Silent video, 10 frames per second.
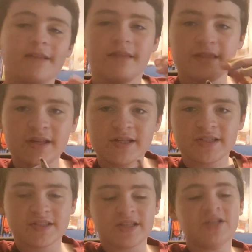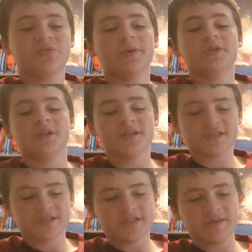This is what
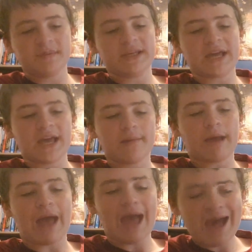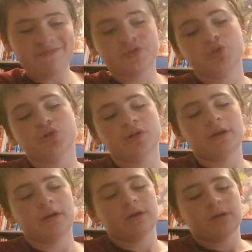Justice League became after
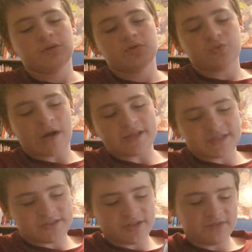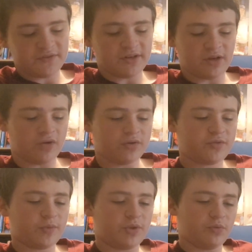Crisis on Infinite Earths
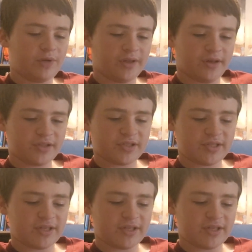with the relaunch.